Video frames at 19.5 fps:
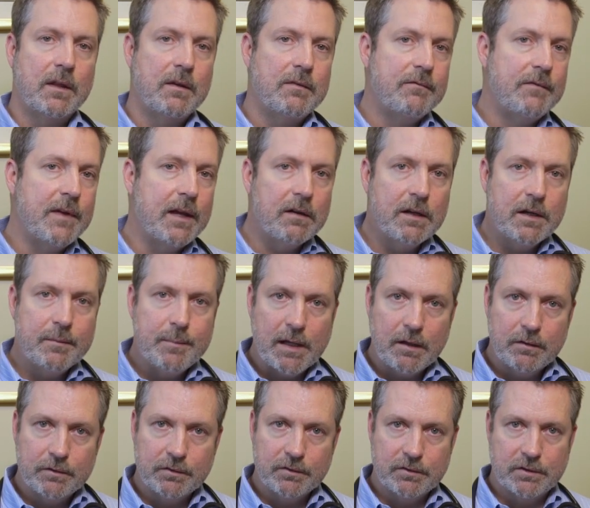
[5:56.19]
very
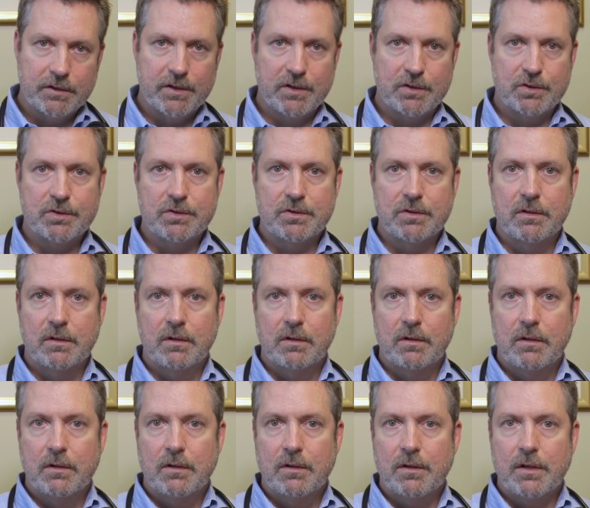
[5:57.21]
malnourished,
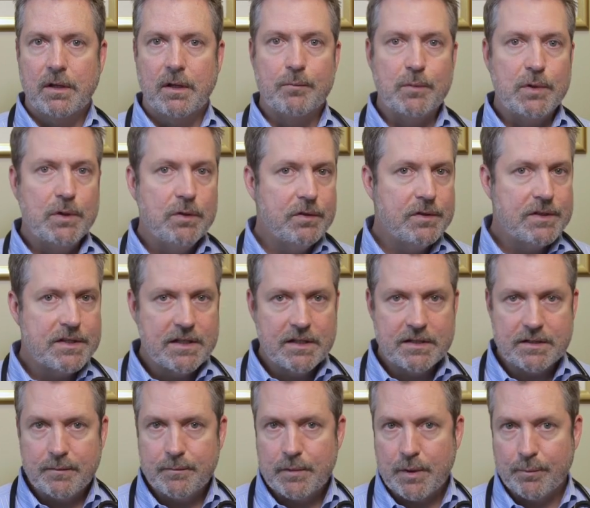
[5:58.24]
immune
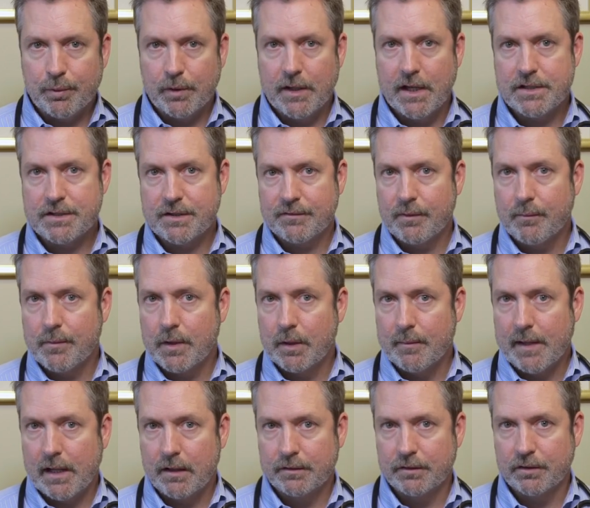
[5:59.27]
system depressed from their
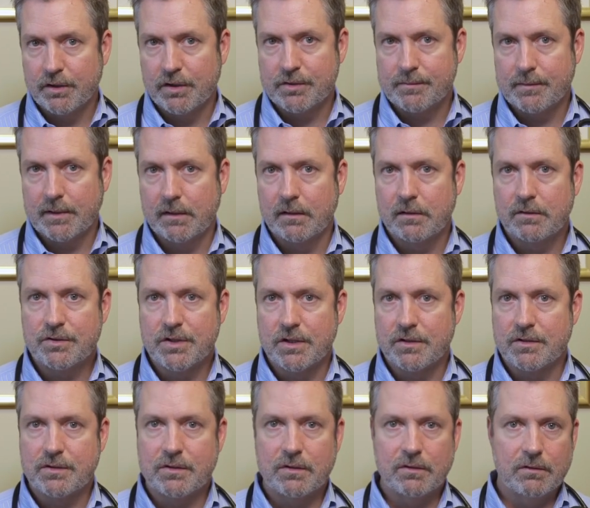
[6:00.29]
malnourishment,
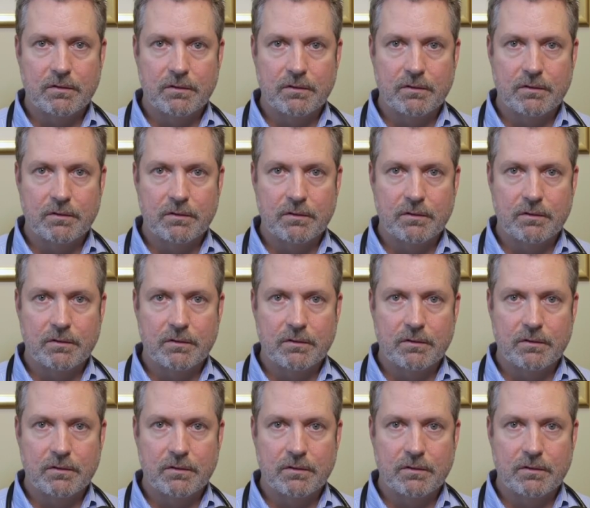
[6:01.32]
just